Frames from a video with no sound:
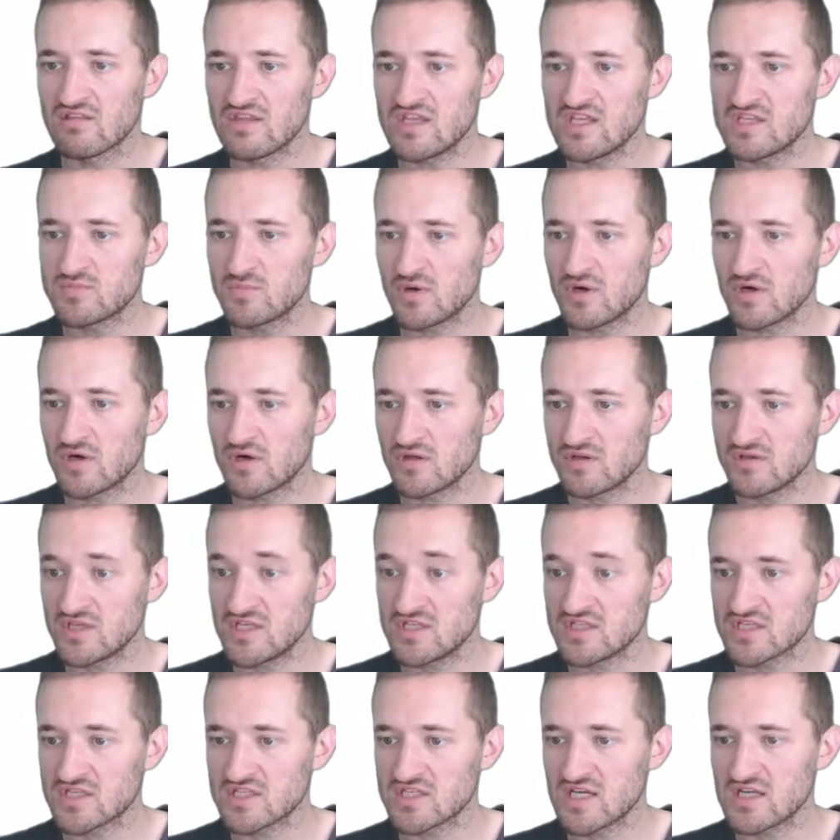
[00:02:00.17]
these
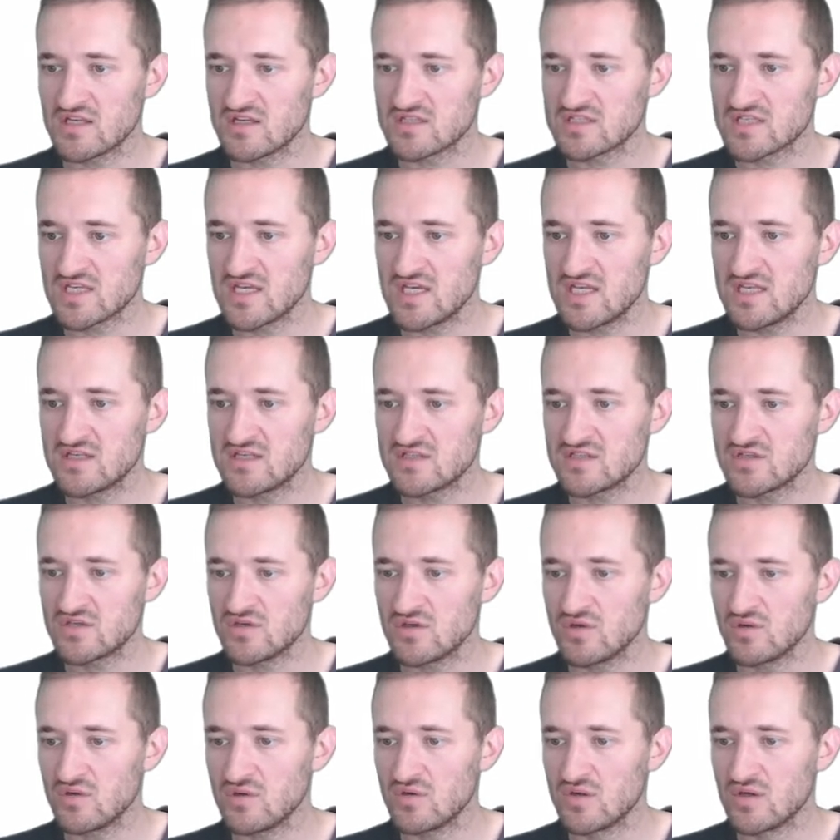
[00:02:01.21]
containers
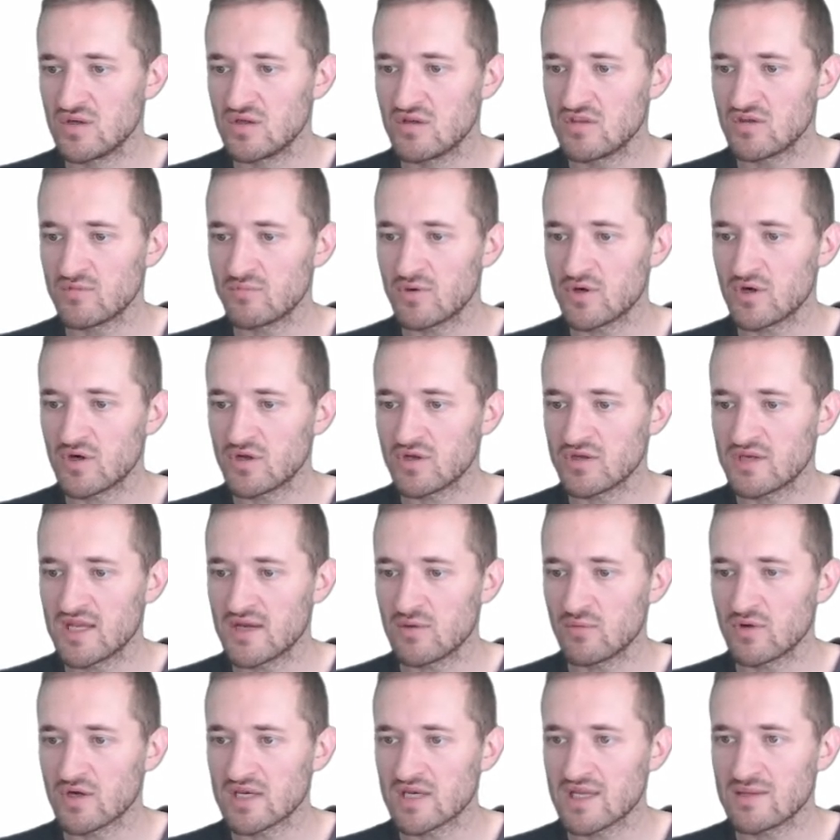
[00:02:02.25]
into the pod
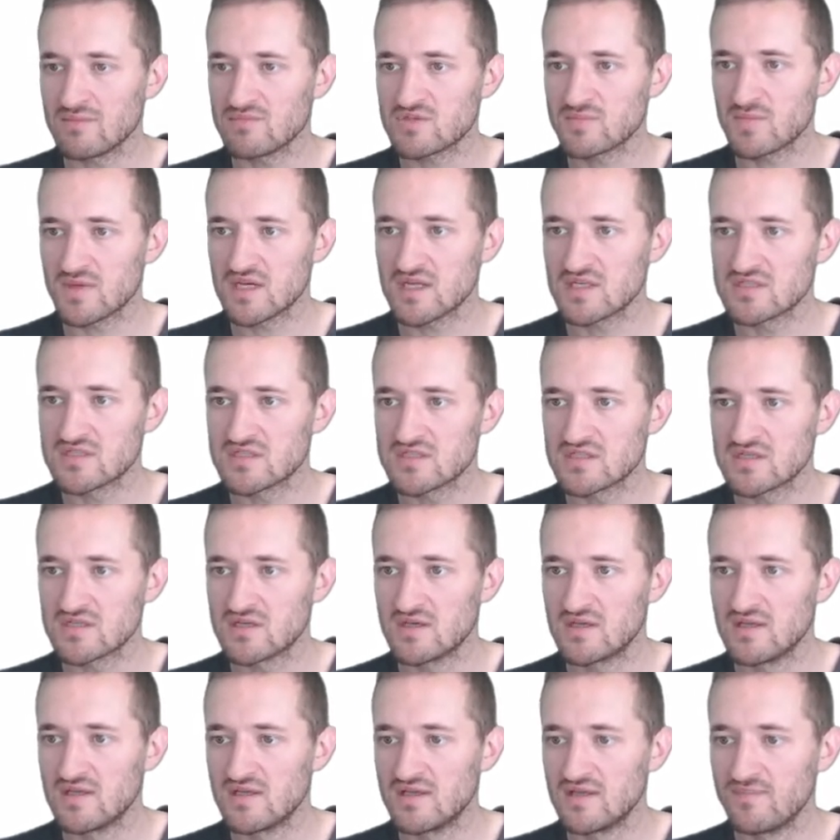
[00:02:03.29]
network namespace.
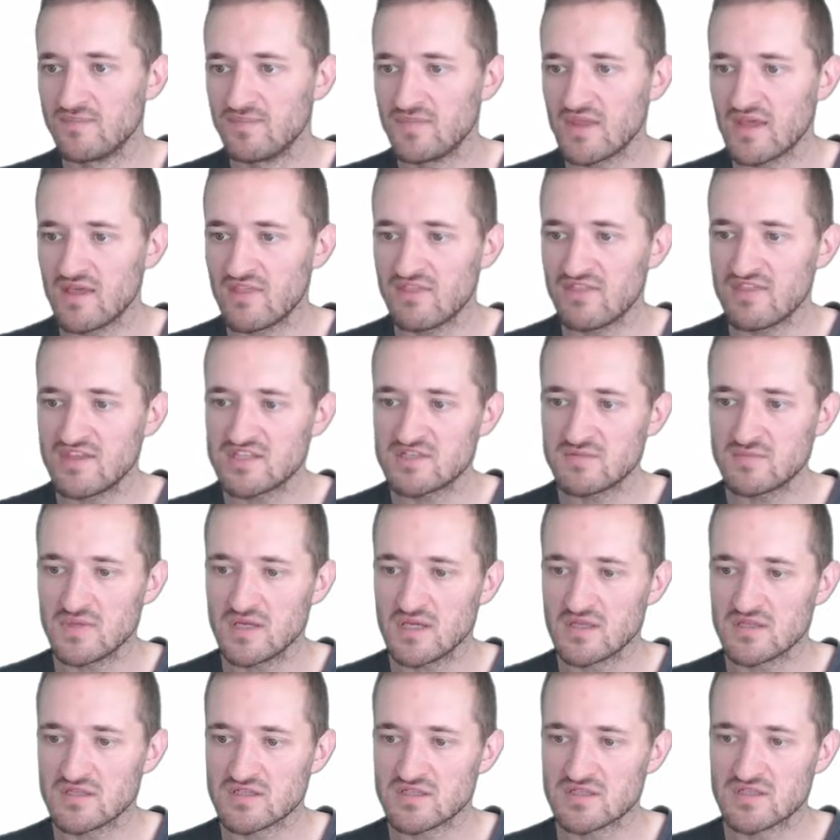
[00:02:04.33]
And this
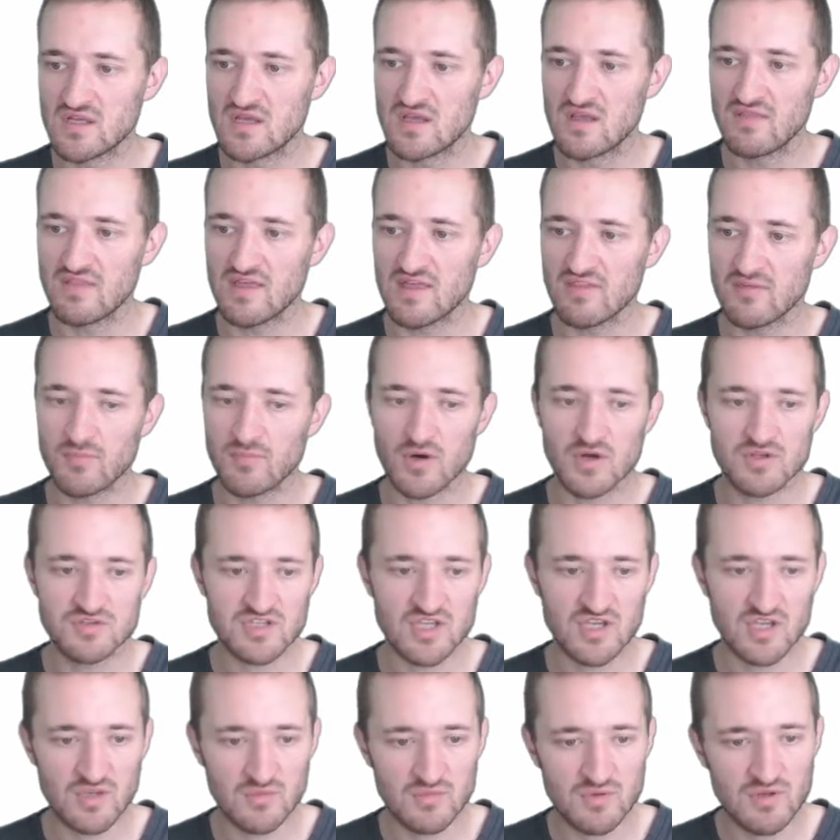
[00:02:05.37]
means that the pods
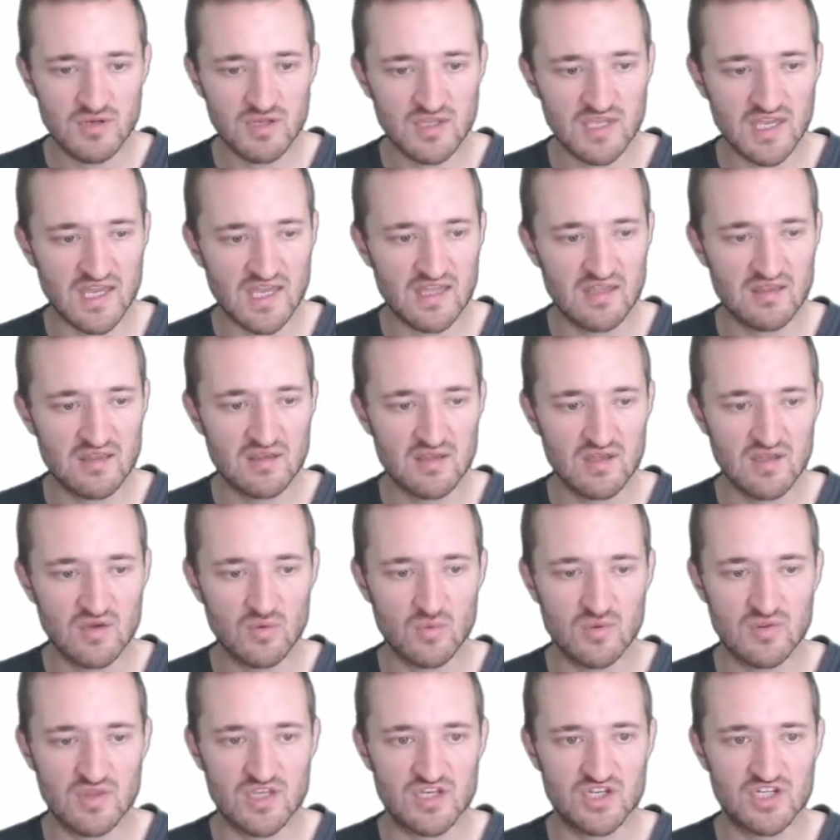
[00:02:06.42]
can communicate
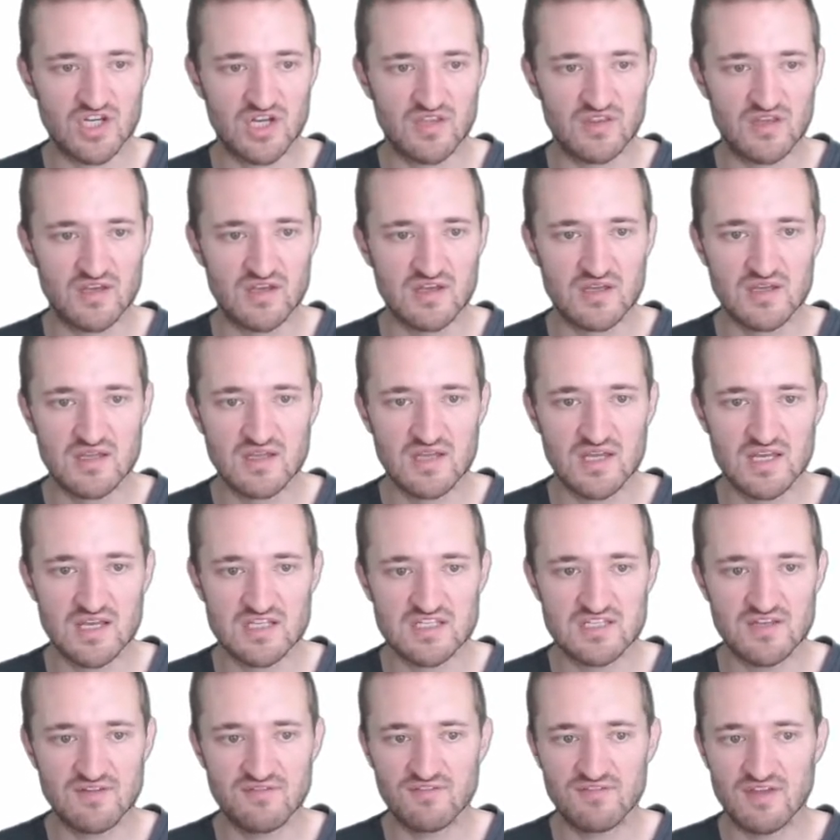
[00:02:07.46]
with each other
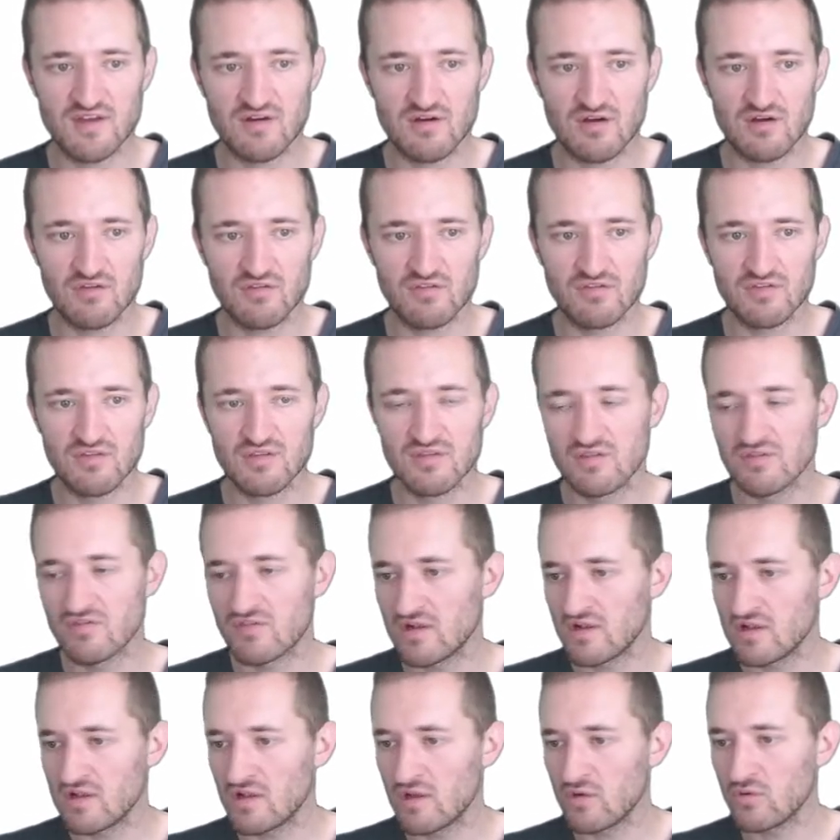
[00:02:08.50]
as if they're on
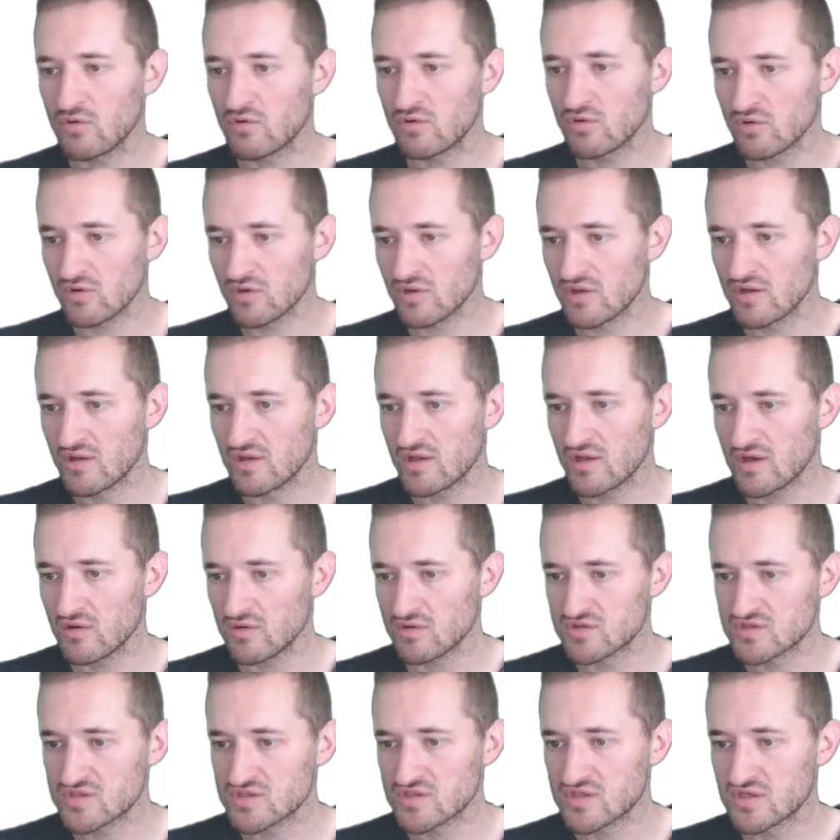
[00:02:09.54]
the local
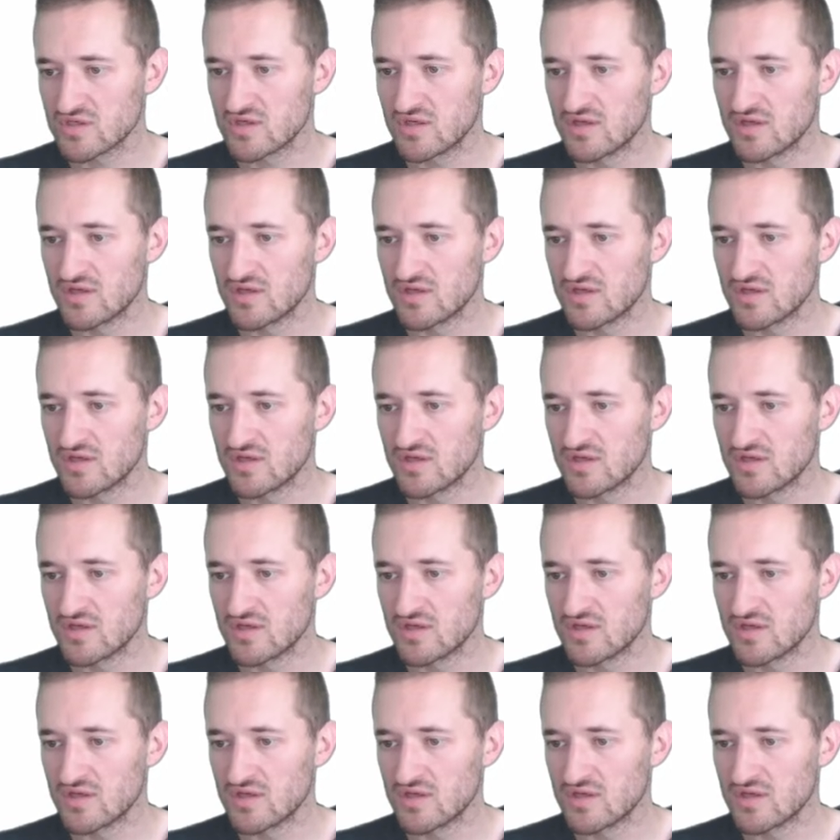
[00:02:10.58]
host.